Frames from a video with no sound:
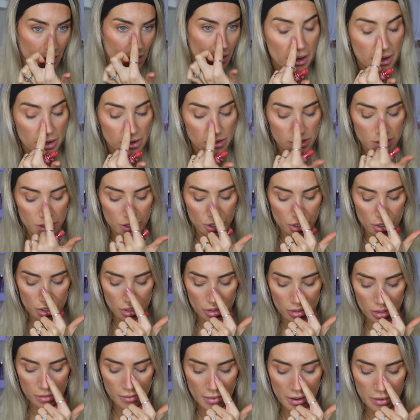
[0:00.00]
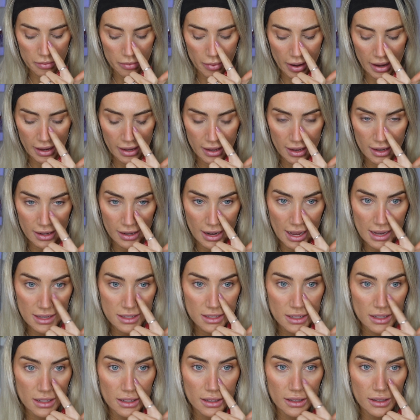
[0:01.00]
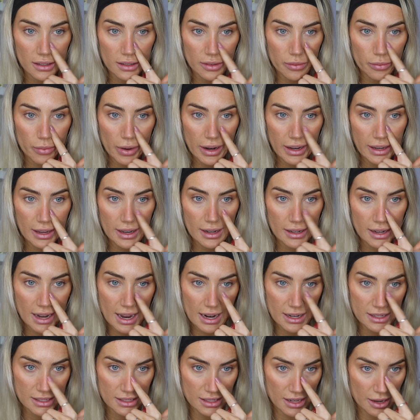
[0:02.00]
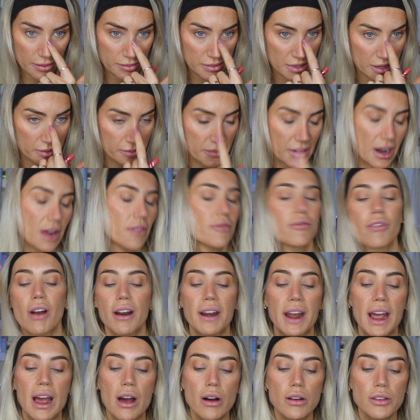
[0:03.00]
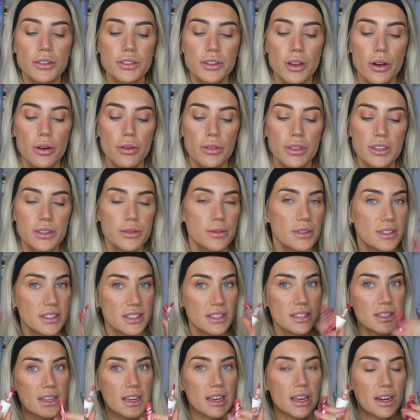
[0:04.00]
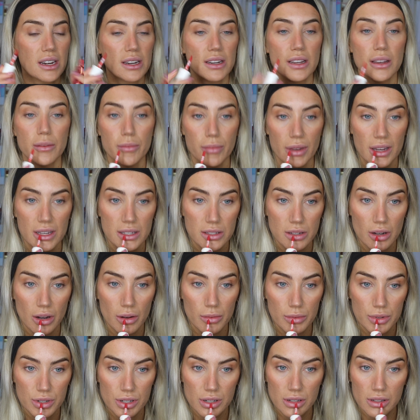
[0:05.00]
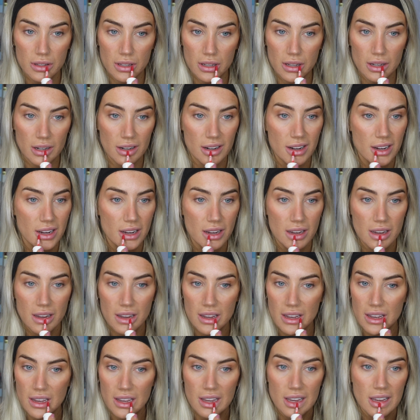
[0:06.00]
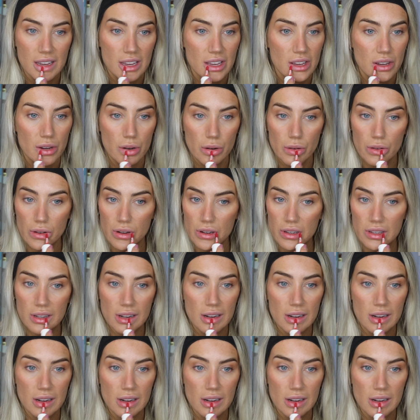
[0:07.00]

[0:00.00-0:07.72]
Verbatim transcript: I used to just use my Winky Lux lip tint, but I've run out, so this was the second best option that I use.